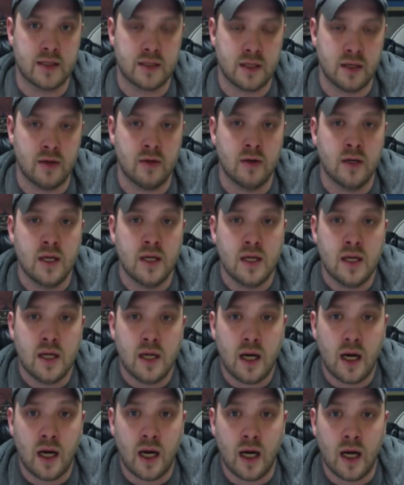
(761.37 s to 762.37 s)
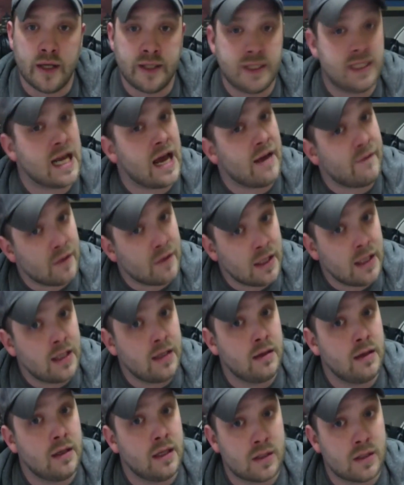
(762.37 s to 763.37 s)
So
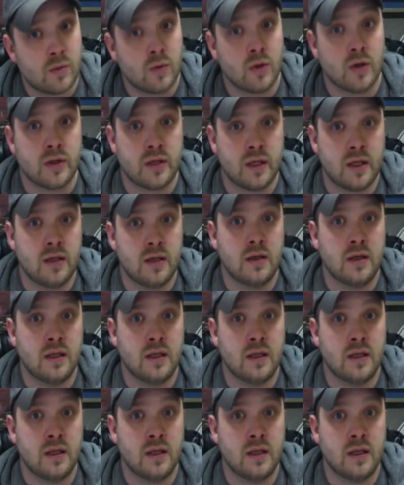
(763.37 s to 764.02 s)
definitely is worth it